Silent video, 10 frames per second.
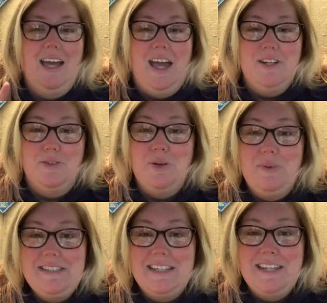I don't know
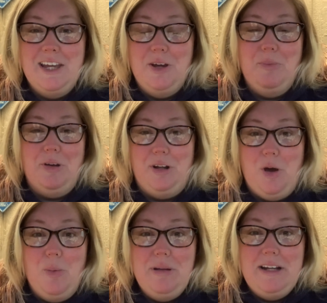what's in here. We're gonna
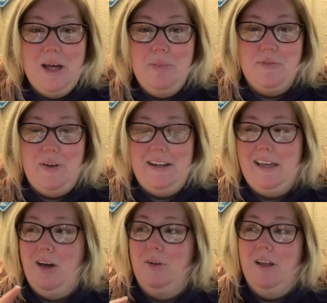open it up and find
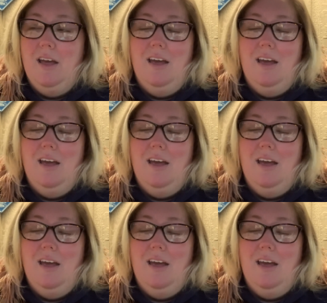out.